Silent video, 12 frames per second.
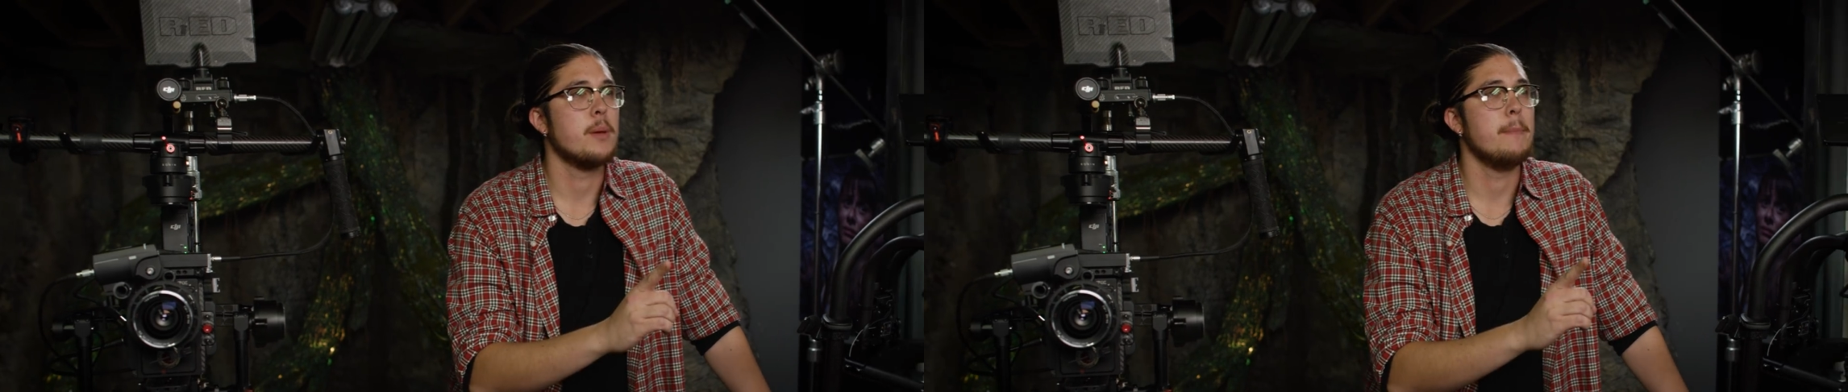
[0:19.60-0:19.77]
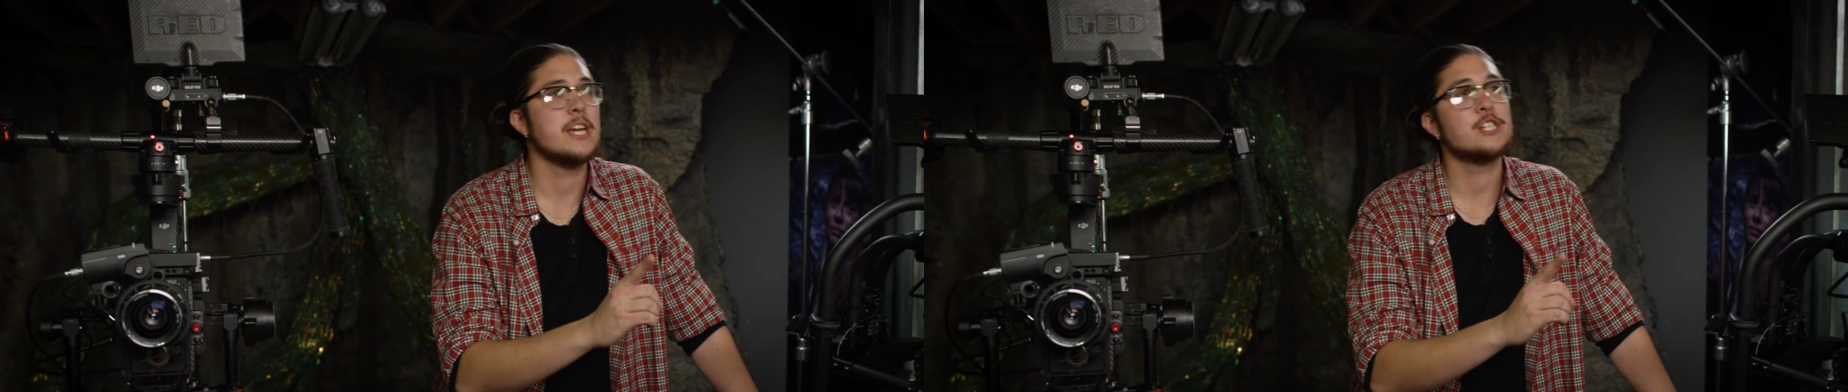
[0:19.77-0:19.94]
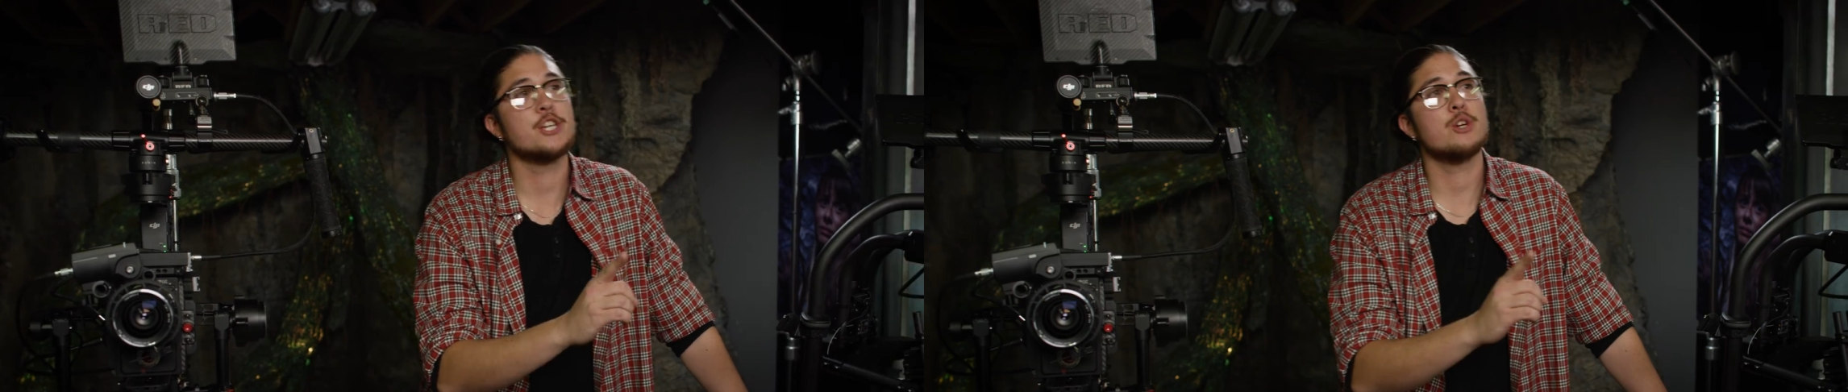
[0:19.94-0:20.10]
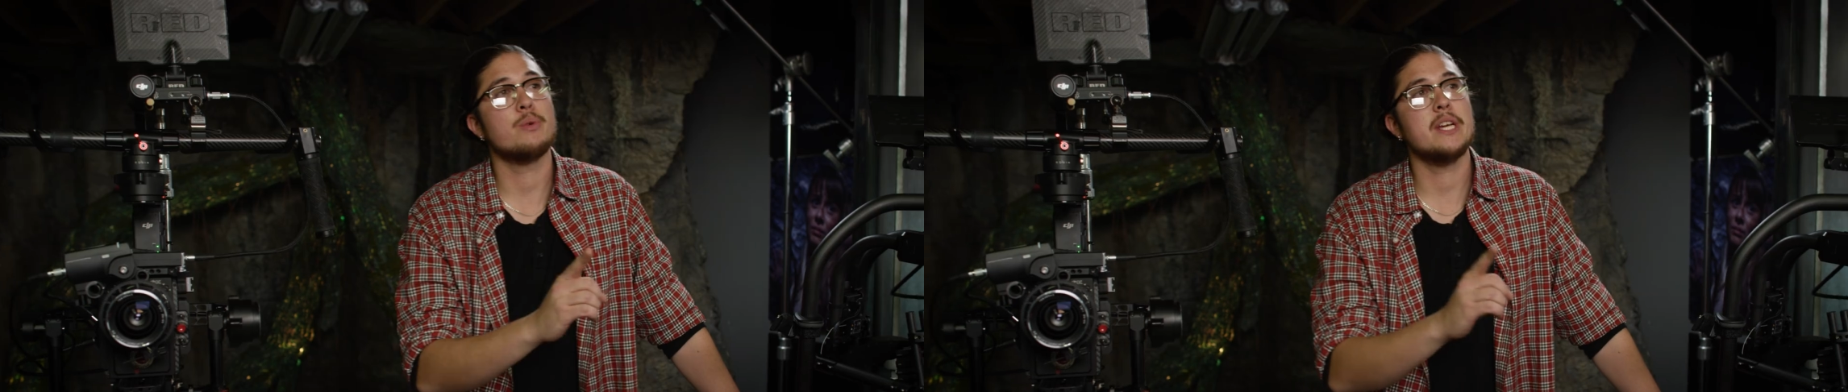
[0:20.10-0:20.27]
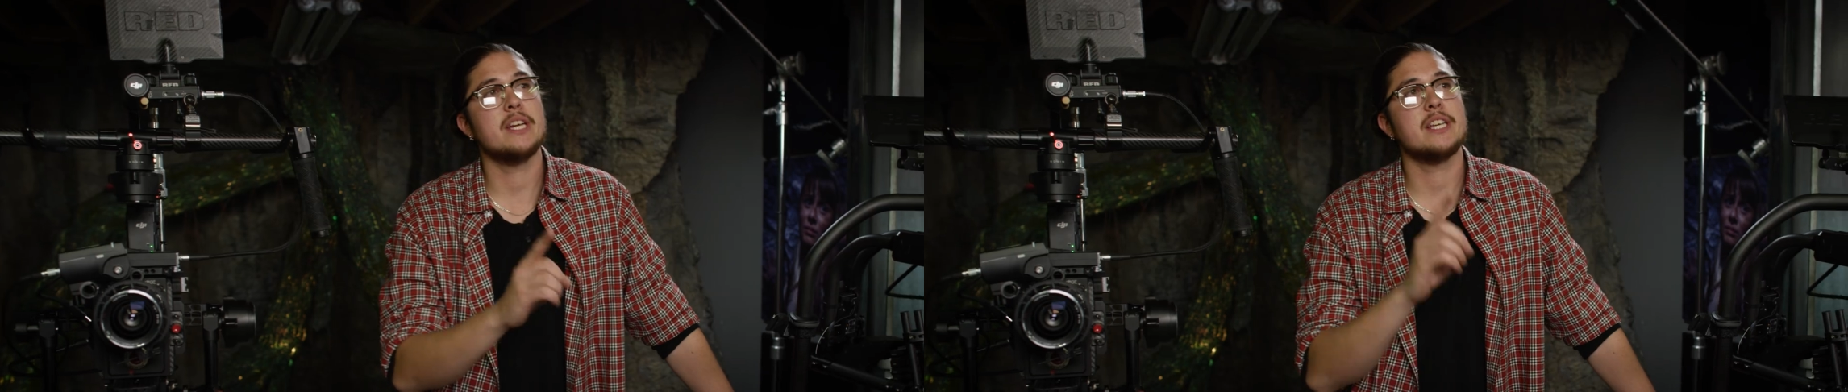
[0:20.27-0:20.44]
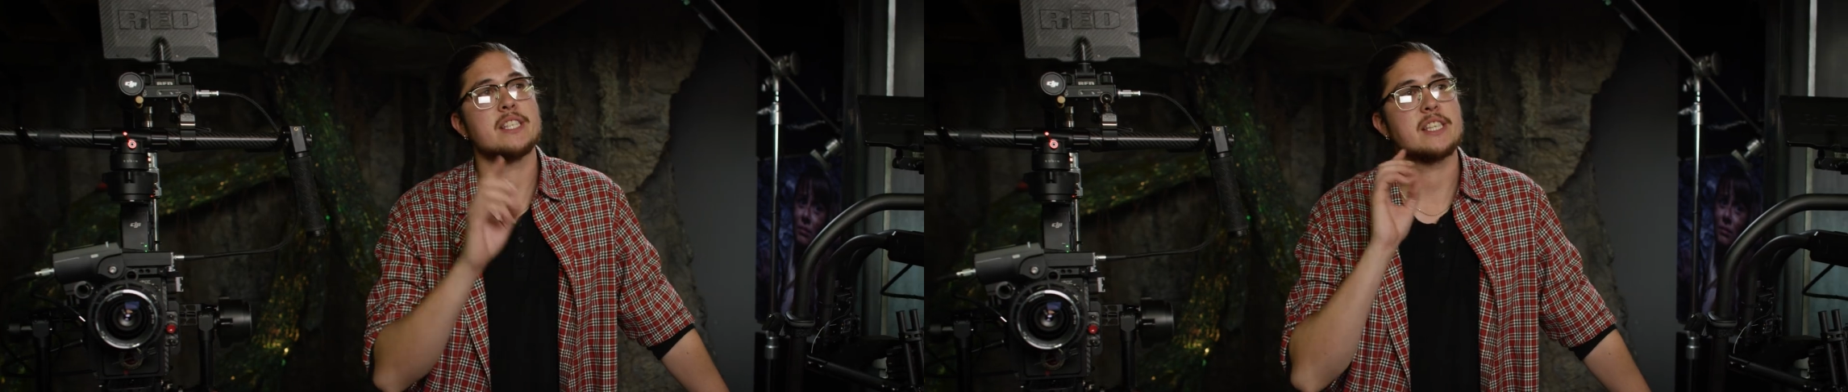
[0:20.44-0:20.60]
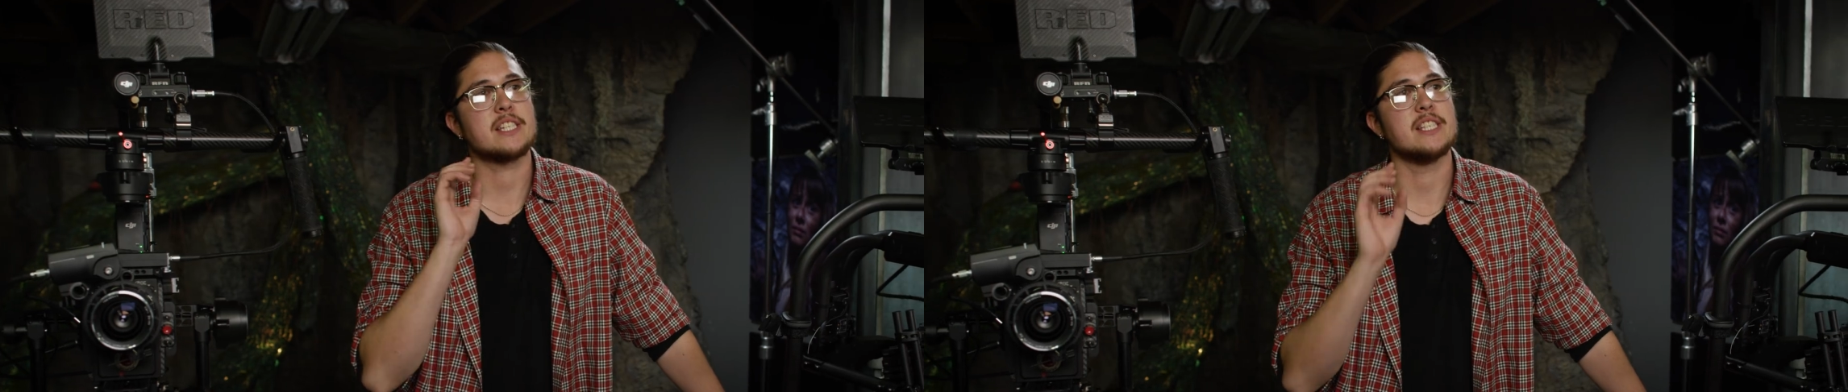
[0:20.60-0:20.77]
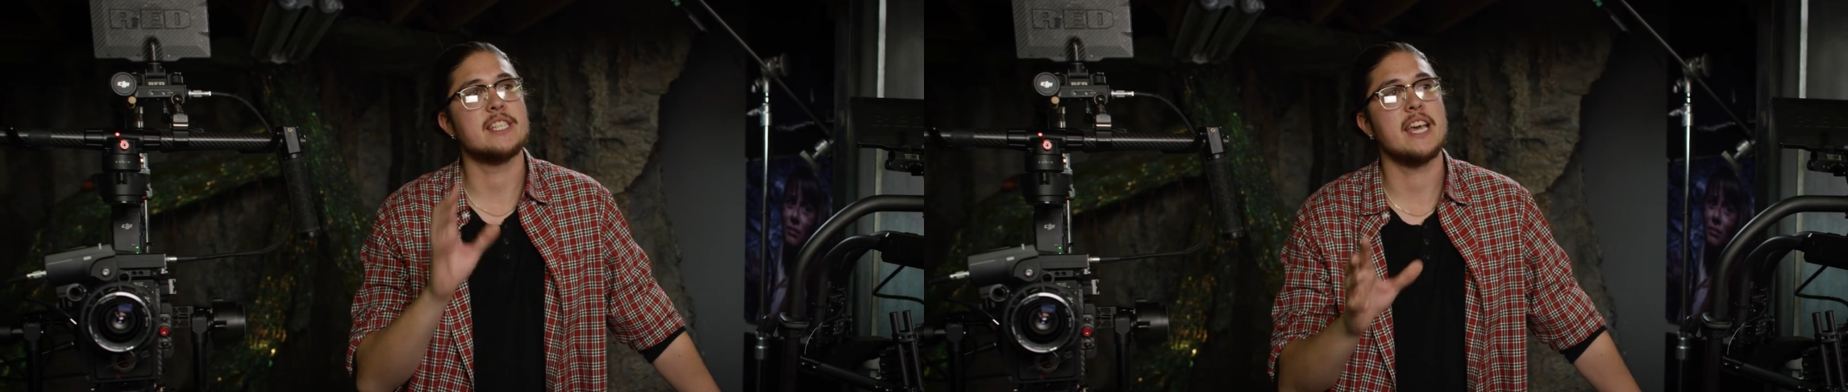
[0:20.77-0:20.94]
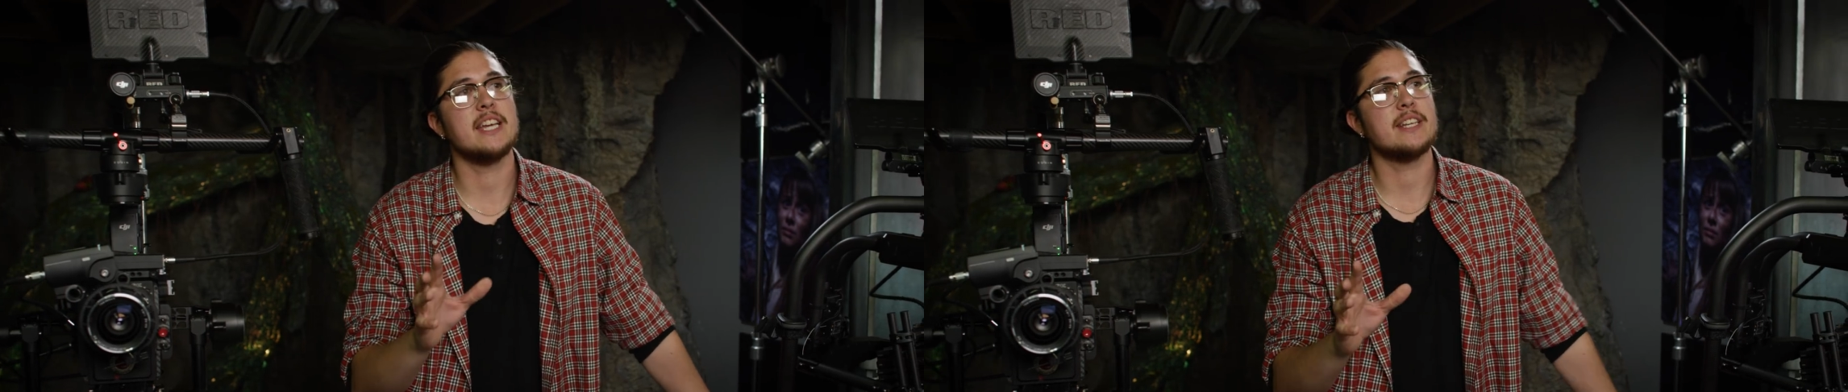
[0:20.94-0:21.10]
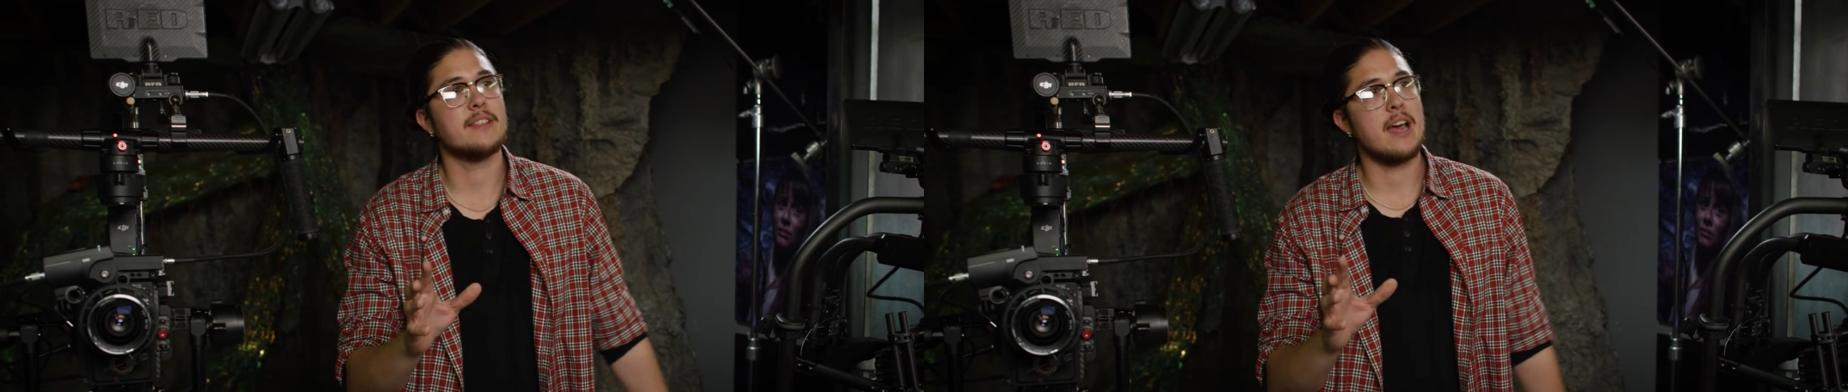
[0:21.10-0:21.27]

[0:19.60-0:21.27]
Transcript: make sure your rig is as contained and